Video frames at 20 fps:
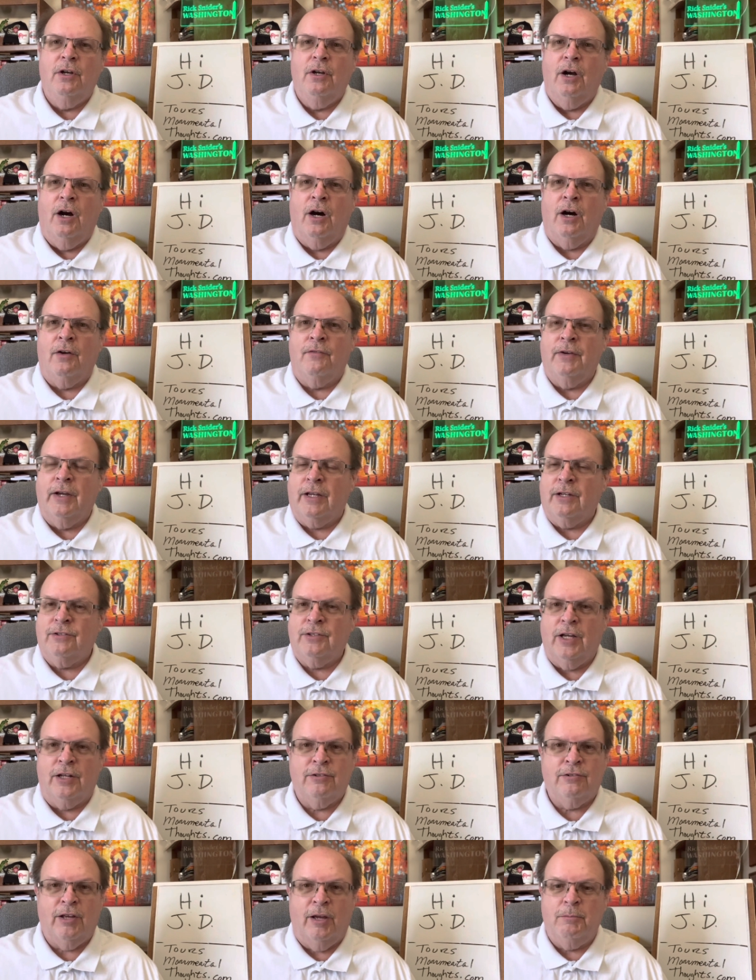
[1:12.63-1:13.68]
Uh, they could
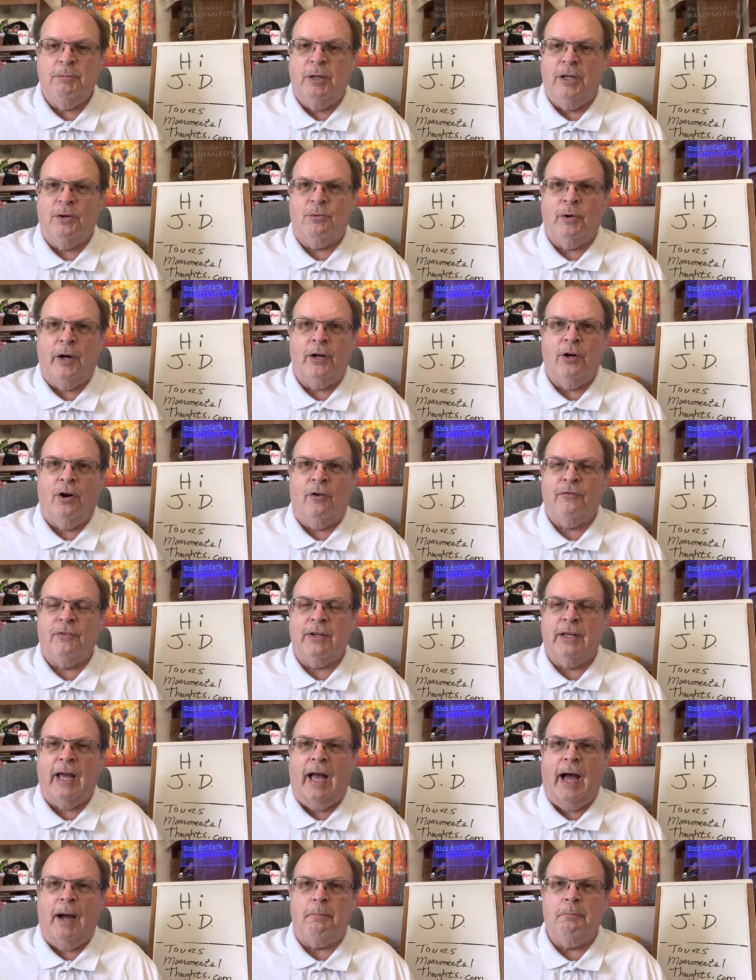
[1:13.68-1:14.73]
take $10 million right off the
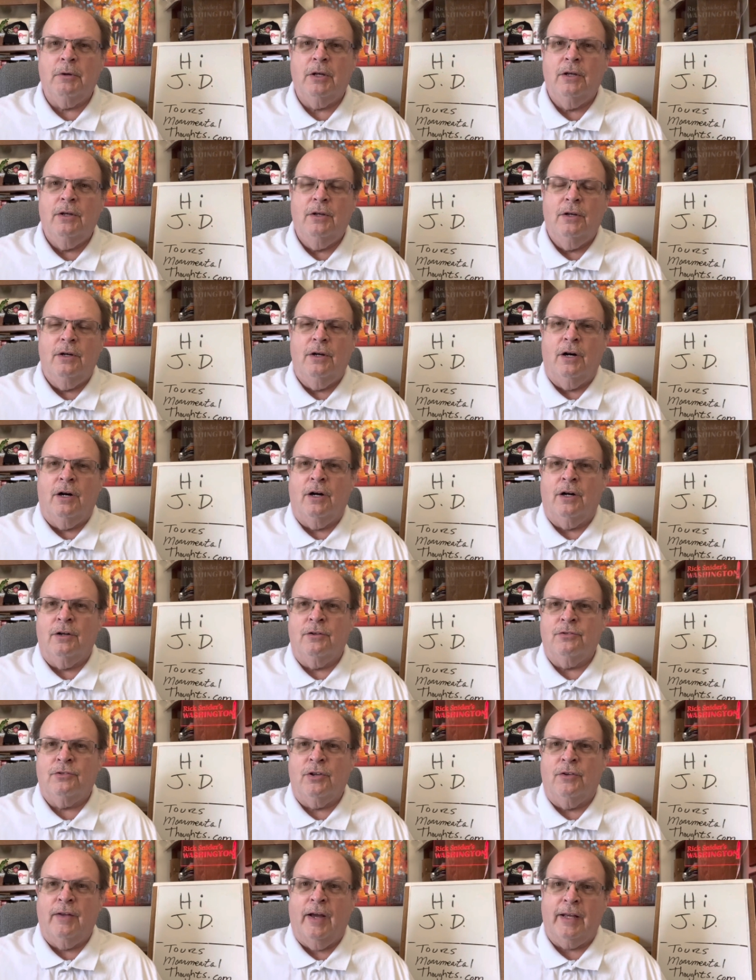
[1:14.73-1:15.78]
cap. Uh,
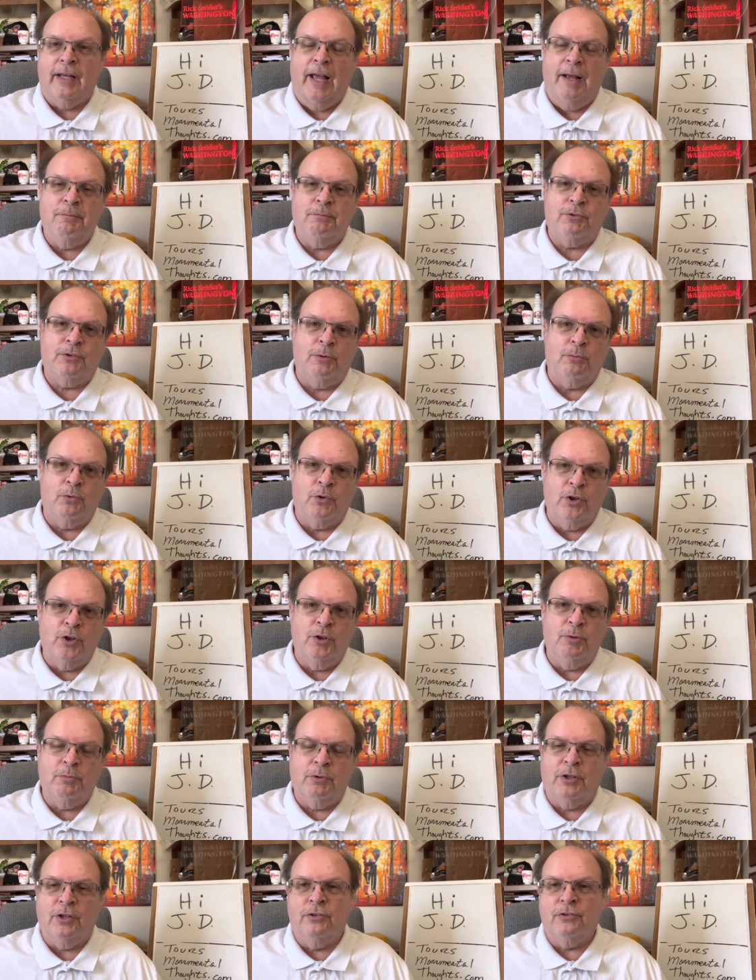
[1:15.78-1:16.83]
so that gave him some room
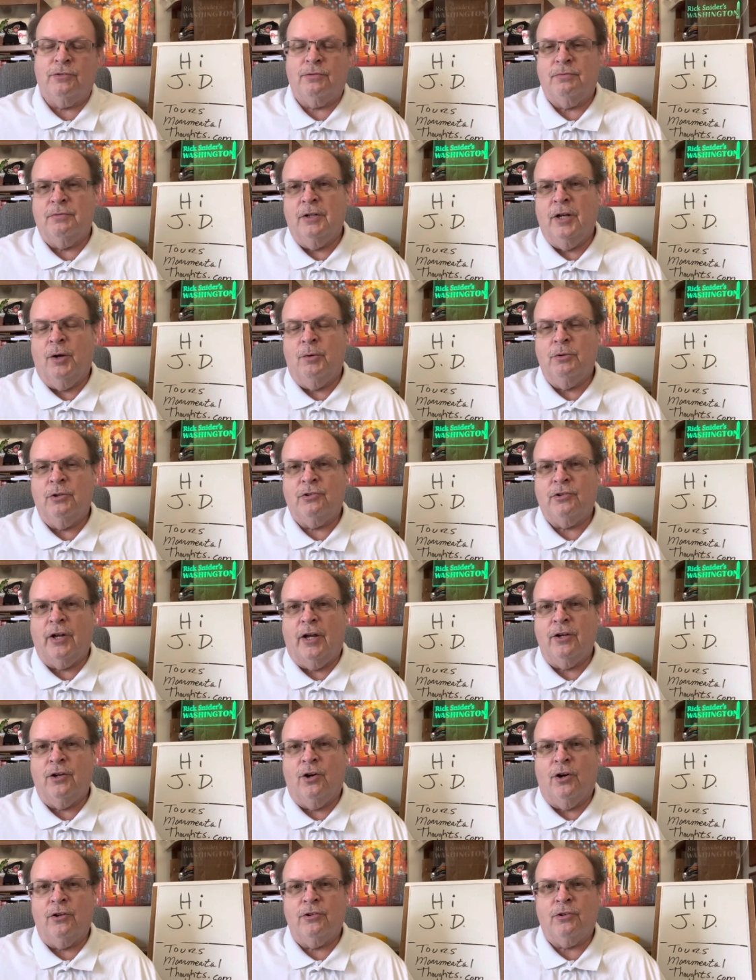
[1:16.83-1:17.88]
because, you know, when you sign
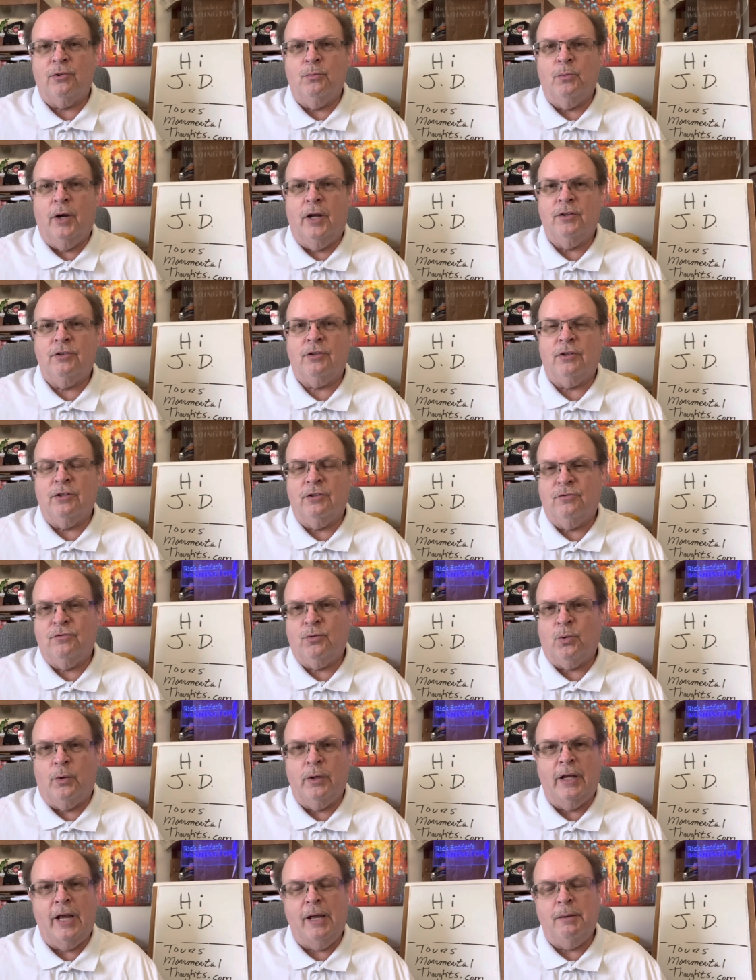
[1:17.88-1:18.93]
Carson Wentz and
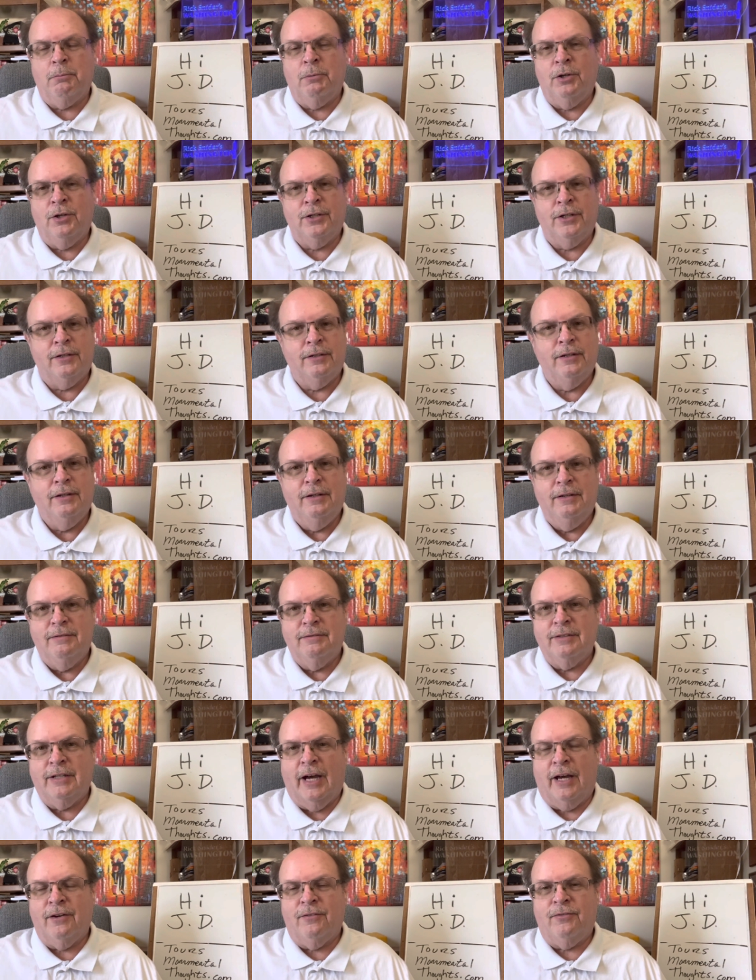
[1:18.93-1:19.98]
$28 million,
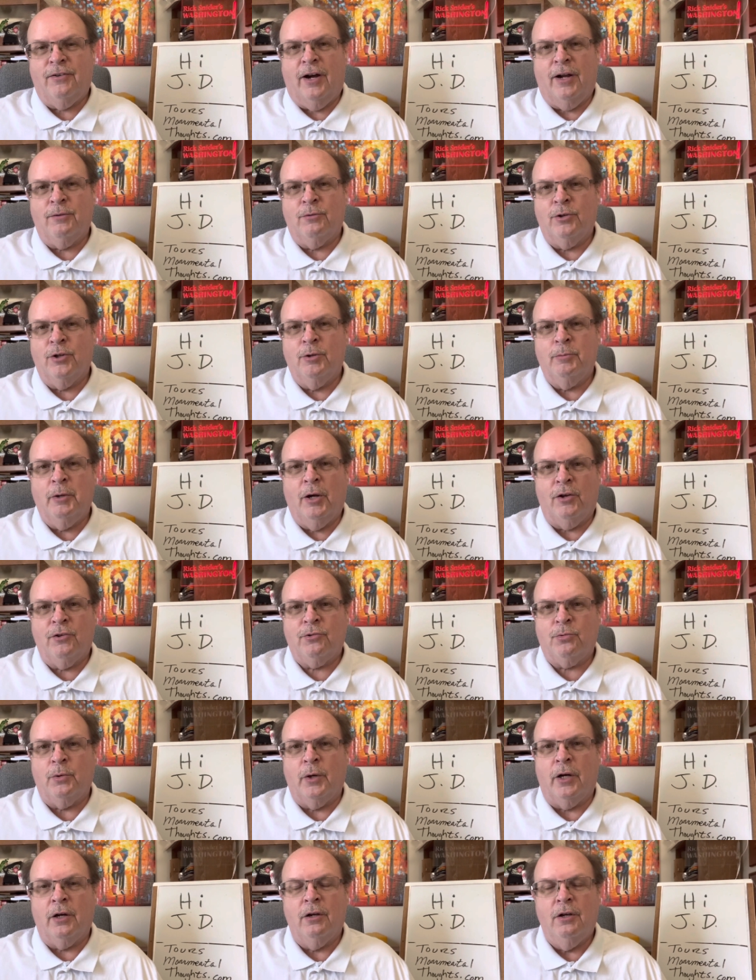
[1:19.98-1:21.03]
got to find room
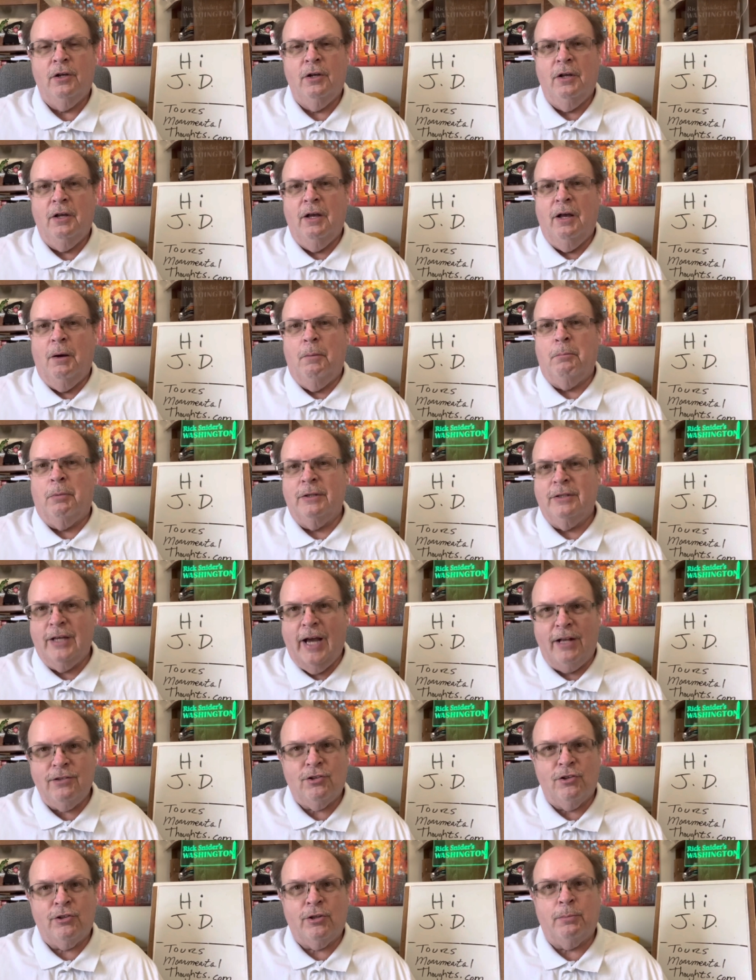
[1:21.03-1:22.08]
elsewhere. But
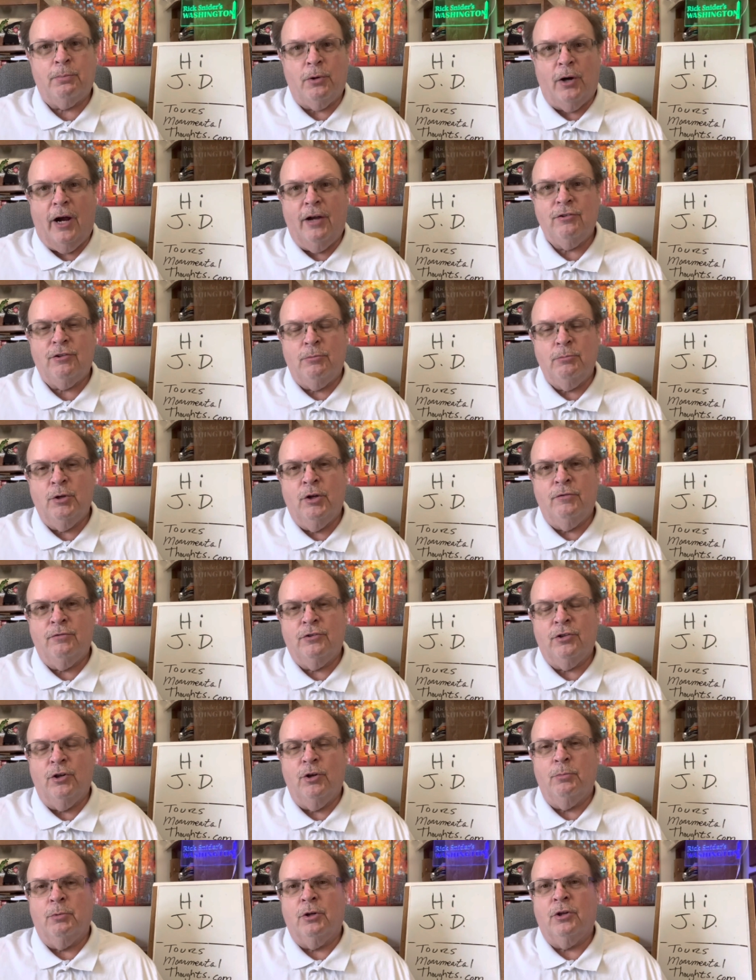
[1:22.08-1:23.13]
that's a surprising move,
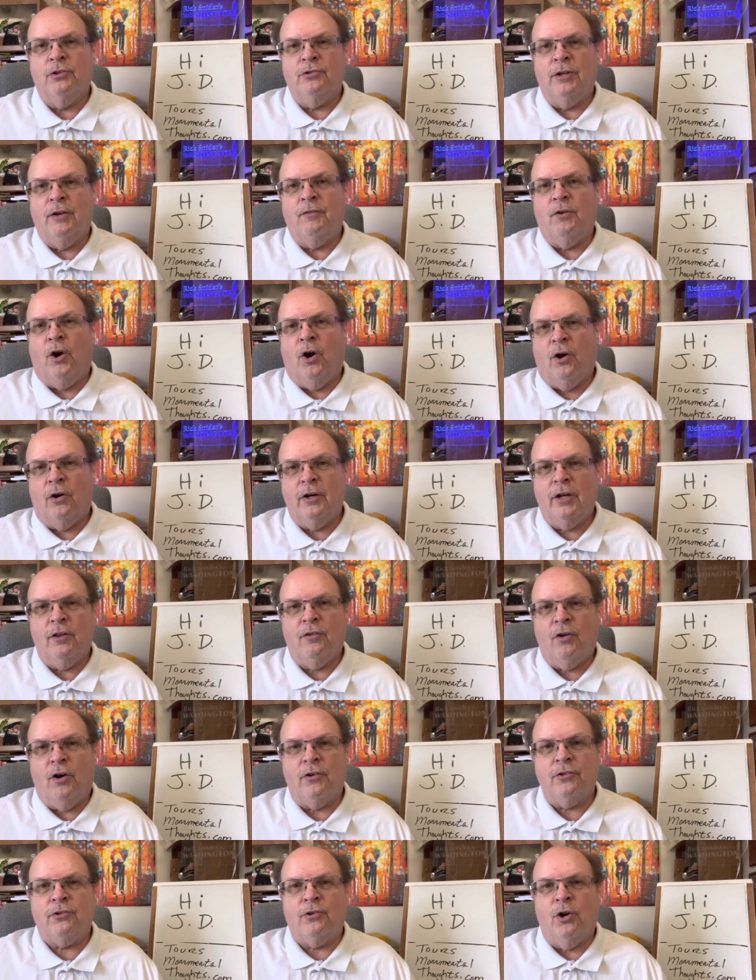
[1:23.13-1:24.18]
too, because they've already
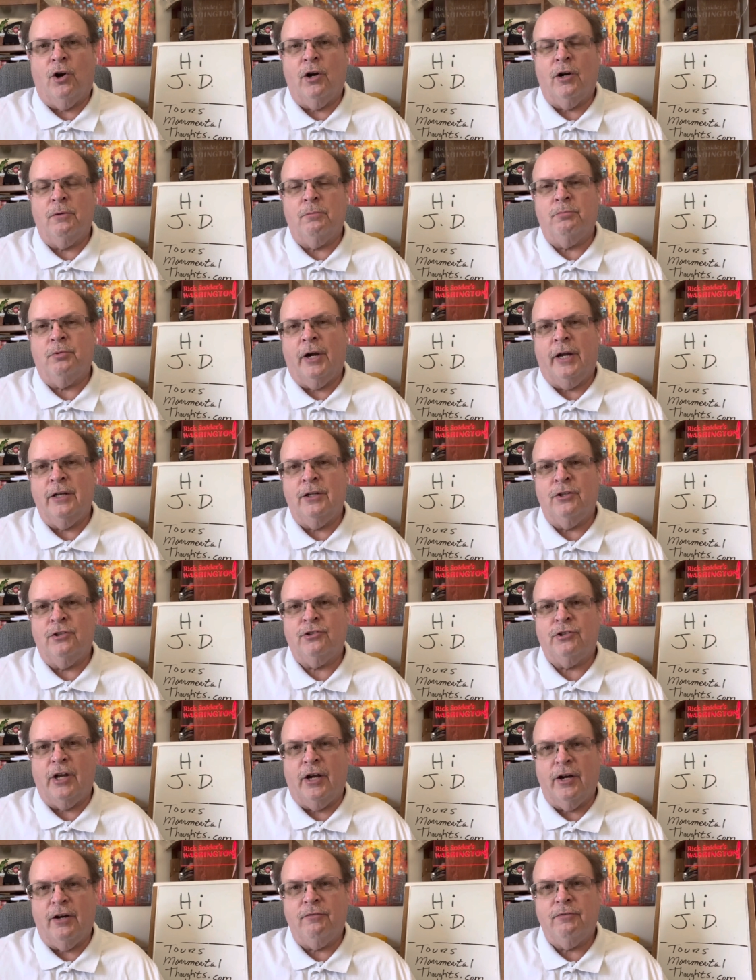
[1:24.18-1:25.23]
lost guard Brandon
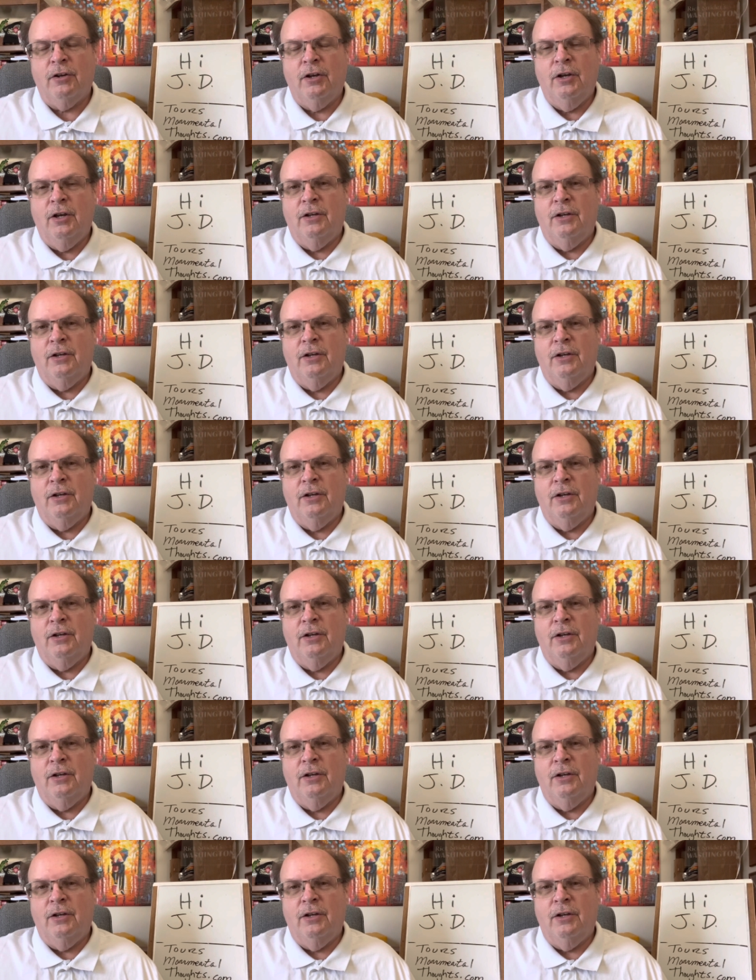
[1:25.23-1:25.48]
Scherff.